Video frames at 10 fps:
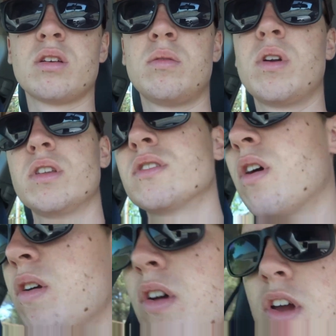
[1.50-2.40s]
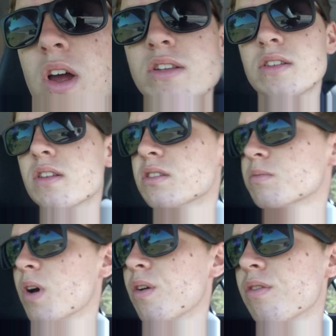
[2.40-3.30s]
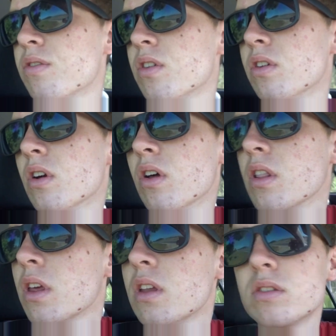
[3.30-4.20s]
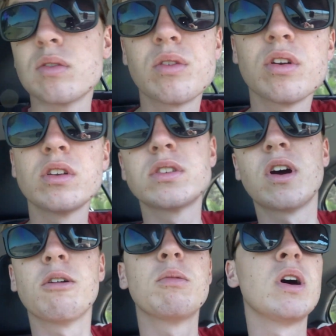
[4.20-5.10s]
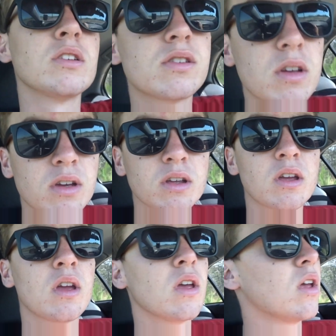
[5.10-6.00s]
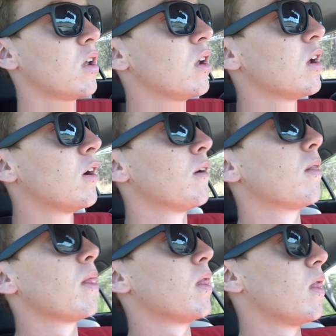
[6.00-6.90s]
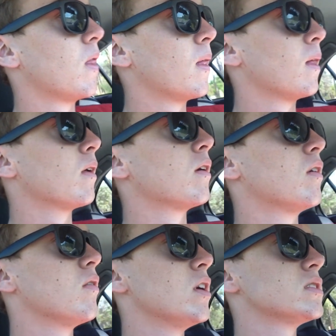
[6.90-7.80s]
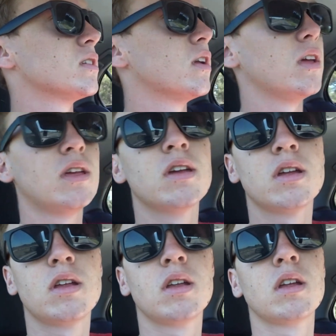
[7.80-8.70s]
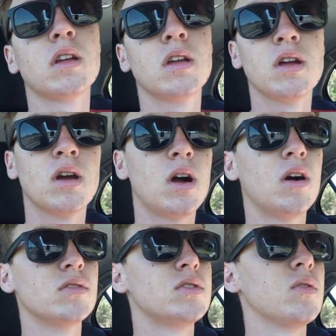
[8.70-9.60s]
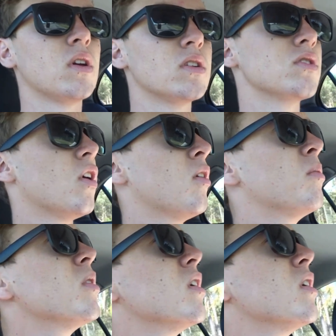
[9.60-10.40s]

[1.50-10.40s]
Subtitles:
What is going on, guys? So this is my review on the Toro Timemaster. Now, recently I was doing a job